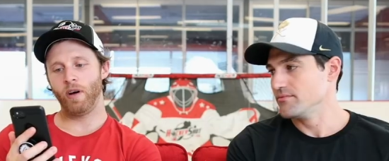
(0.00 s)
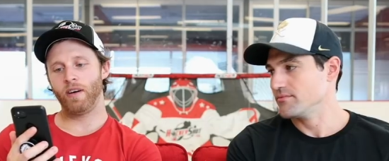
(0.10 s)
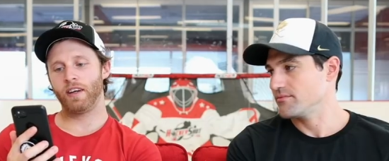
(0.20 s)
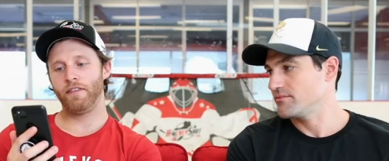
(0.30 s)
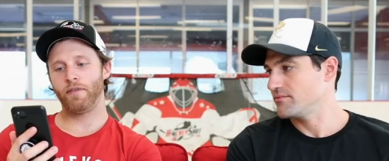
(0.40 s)

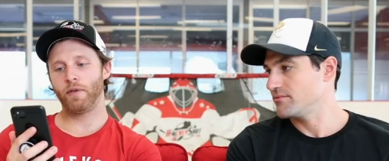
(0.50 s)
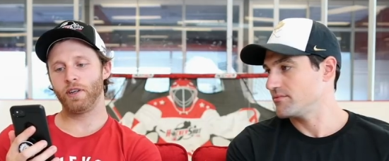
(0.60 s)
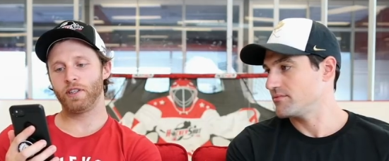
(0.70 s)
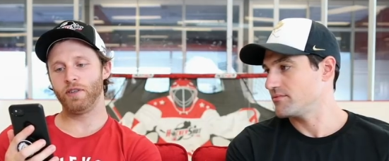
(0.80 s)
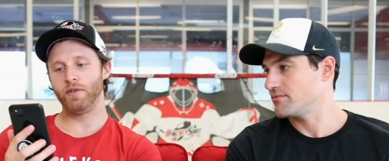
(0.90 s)
Speaker 1: Hockey
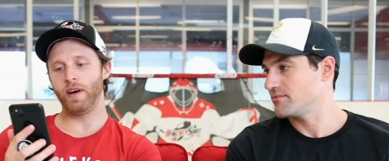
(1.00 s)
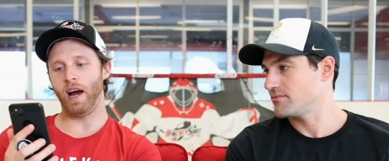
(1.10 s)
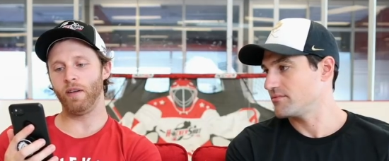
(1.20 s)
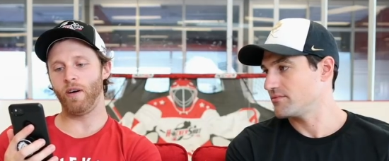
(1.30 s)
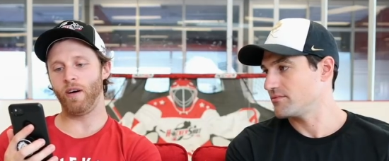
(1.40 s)
42,
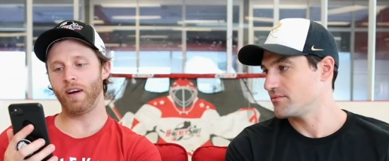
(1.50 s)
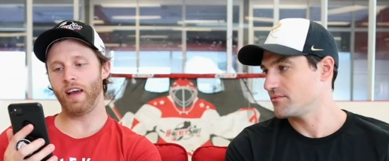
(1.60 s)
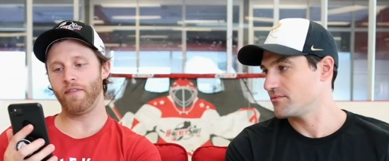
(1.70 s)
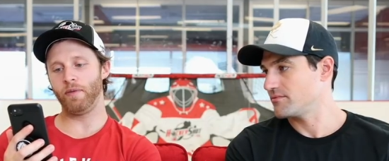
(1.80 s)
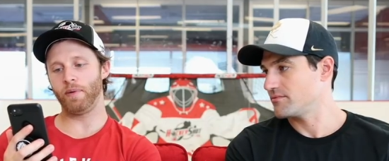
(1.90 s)
how long
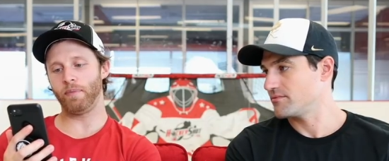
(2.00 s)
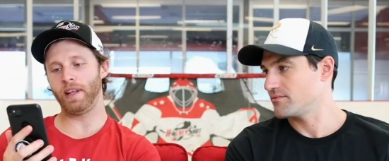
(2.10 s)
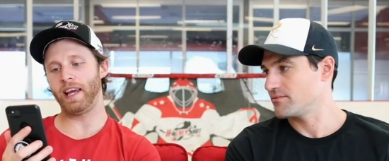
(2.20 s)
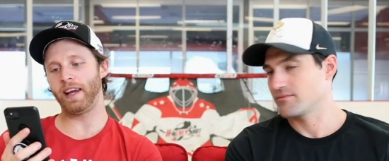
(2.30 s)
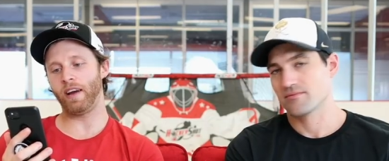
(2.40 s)
have you been
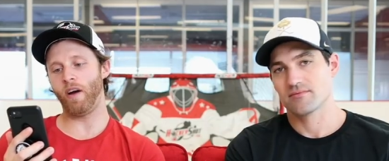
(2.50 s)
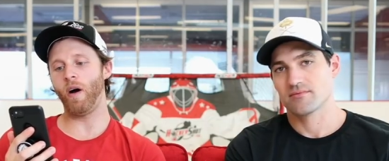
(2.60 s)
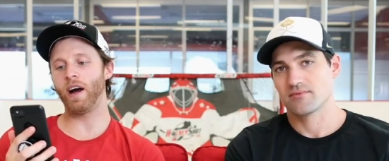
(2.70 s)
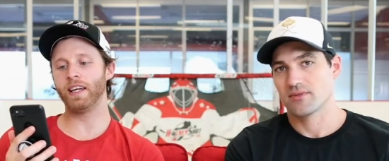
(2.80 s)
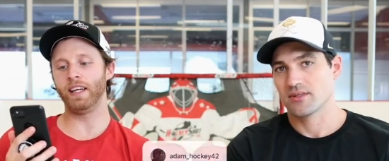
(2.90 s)
playing
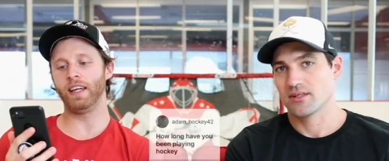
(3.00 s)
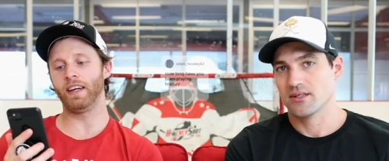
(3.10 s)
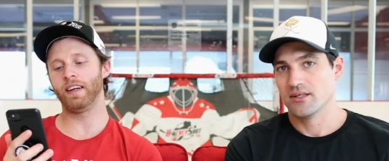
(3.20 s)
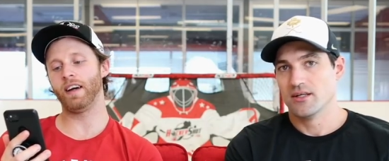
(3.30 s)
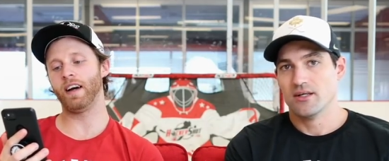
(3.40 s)
hockey?
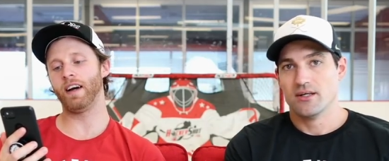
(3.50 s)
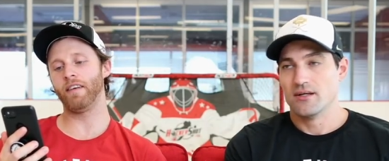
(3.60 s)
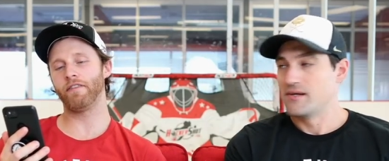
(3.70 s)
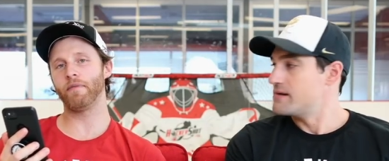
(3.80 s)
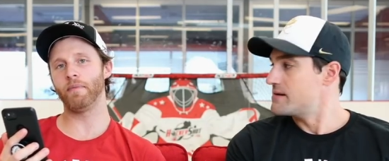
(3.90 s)
Uh,
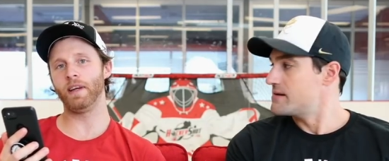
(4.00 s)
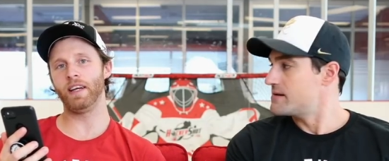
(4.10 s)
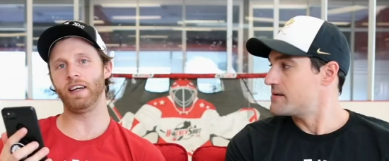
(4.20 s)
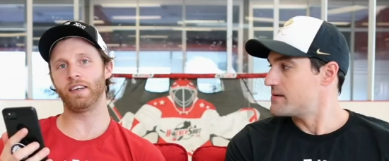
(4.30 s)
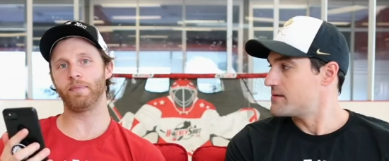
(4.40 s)
for
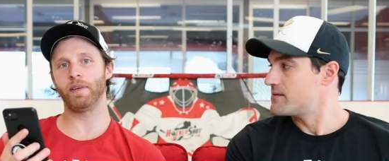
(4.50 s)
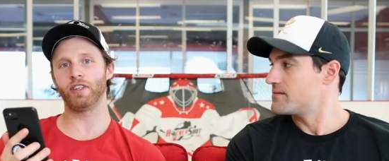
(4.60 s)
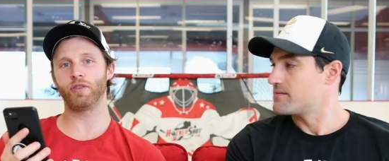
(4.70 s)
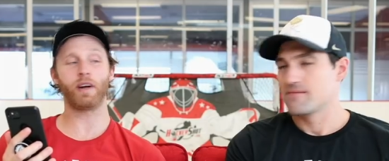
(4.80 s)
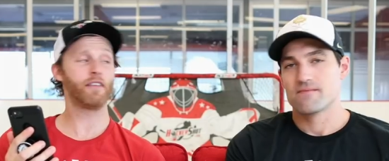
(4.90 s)
me, it's been
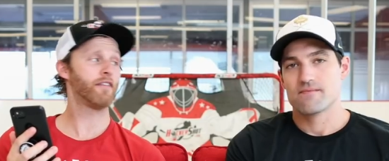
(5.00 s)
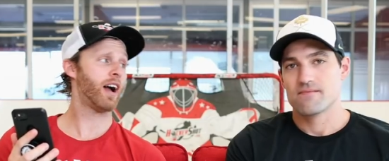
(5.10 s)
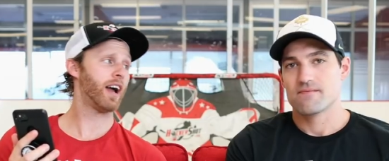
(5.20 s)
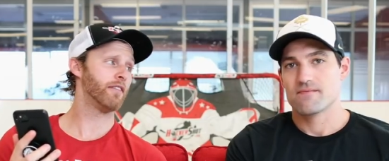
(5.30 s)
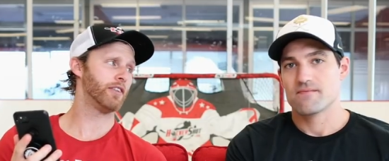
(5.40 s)

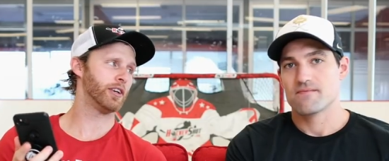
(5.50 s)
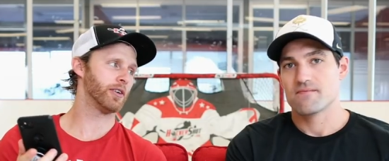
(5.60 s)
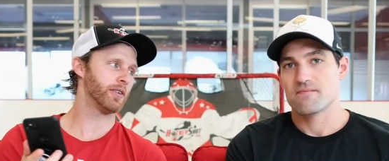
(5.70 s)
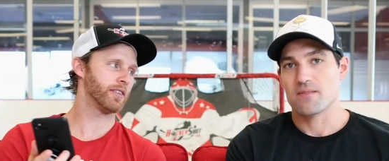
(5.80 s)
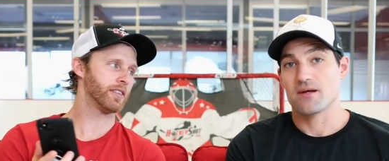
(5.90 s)
25
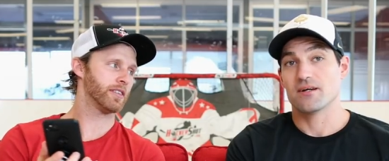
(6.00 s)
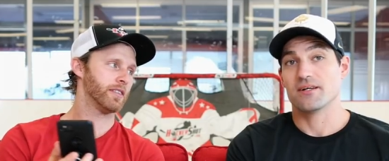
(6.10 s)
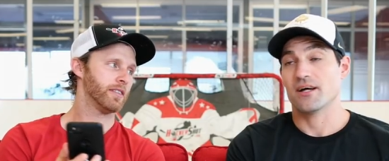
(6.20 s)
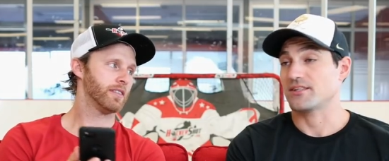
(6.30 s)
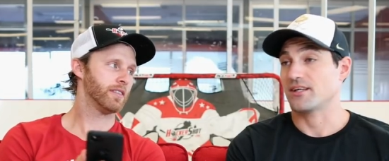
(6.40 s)
Speaker 2: years.
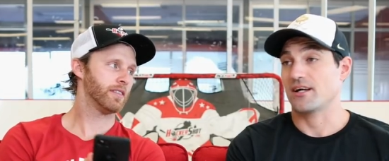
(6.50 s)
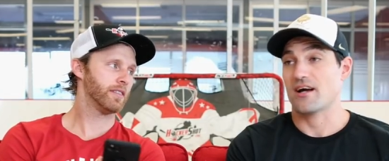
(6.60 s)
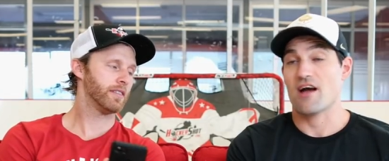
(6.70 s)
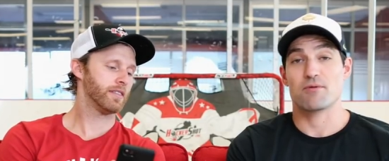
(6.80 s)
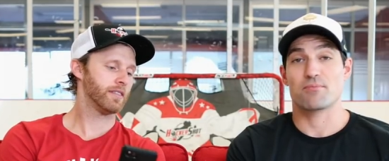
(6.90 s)
Nice.
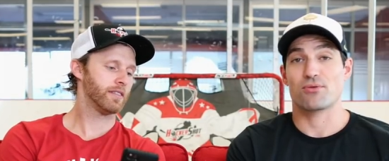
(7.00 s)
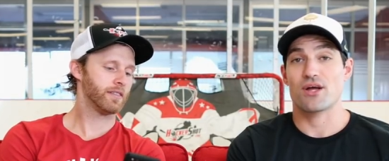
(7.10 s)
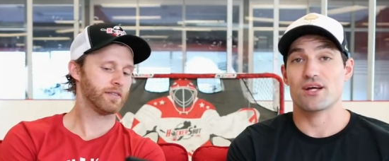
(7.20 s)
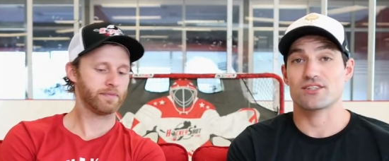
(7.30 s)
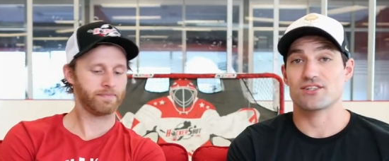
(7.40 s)
I, have been
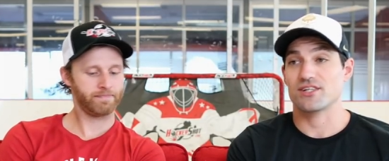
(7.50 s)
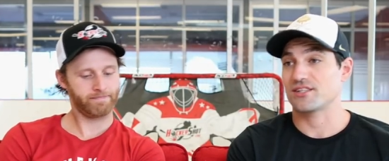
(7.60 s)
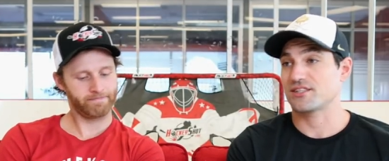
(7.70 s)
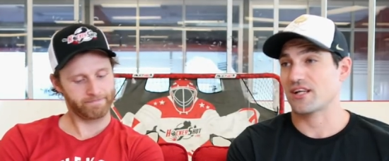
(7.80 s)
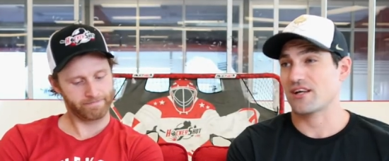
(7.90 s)
playing
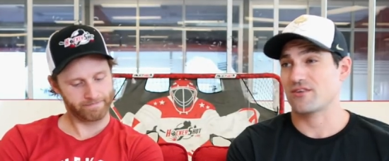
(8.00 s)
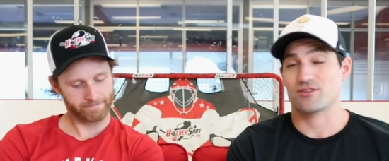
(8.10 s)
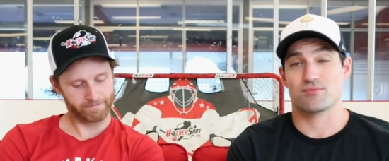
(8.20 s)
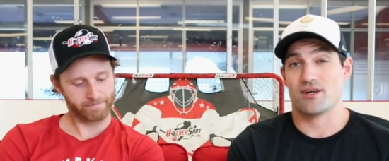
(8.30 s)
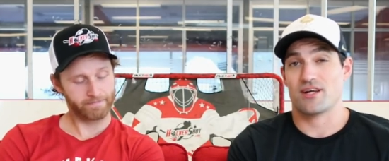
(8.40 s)
since I
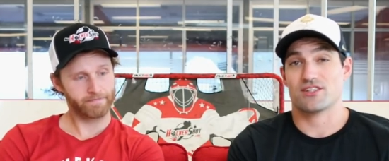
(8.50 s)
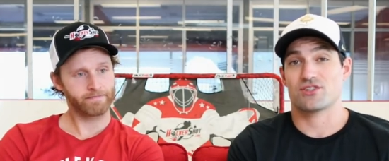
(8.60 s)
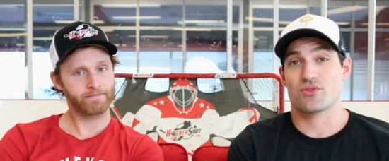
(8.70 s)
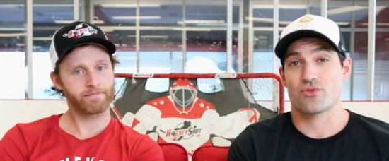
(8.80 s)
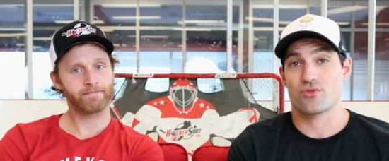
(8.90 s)
was, I
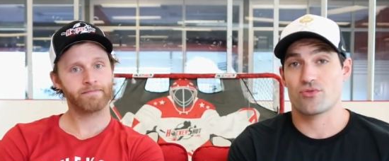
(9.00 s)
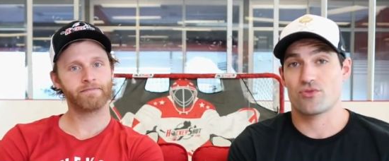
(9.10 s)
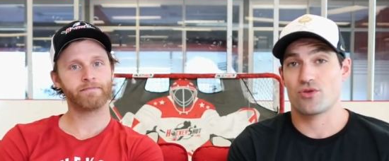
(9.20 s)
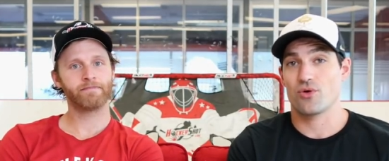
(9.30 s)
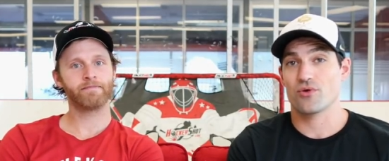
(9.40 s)
guess,
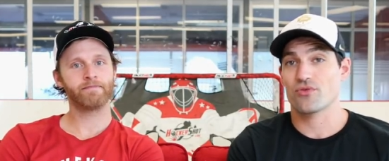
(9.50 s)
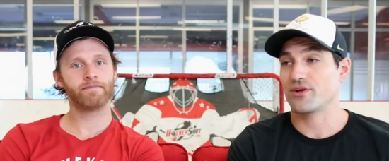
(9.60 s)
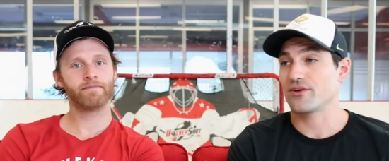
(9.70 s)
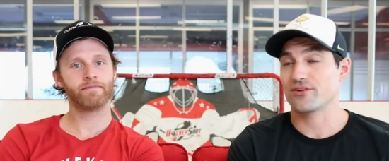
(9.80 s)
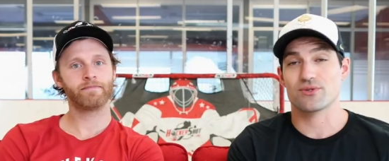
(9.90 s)
two or three
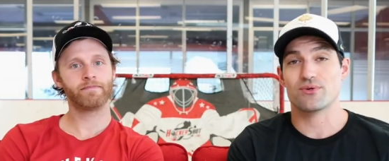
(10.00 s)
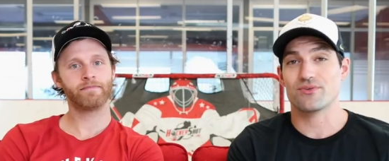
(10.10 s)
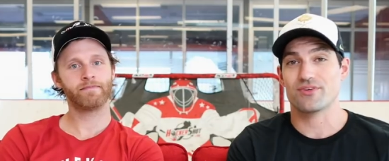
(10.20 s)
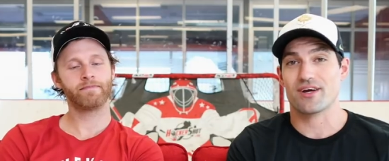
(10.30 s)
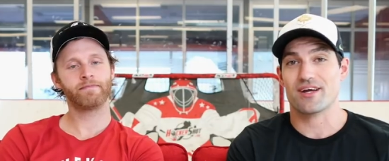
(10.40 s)
years
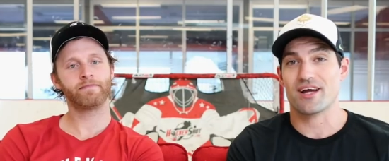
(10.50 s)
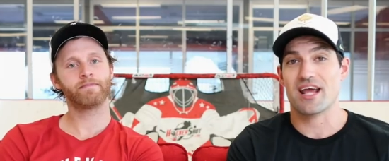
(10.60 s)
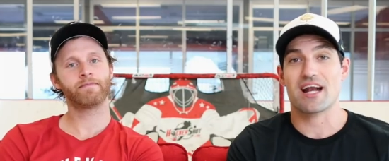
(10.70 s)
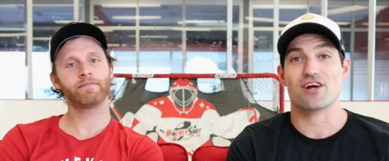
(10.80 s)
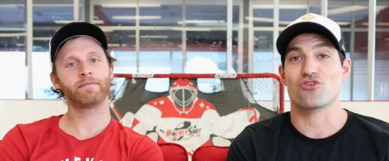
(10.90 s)
old. I, I
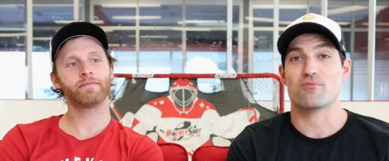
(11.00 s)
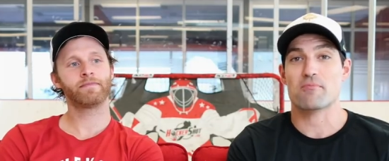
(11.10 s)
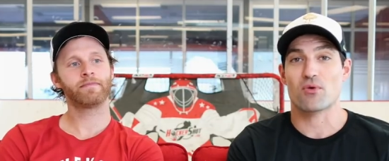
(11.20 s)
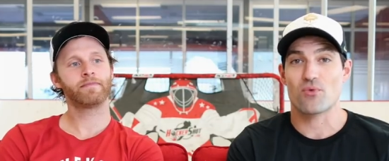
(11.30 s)
can't actually remember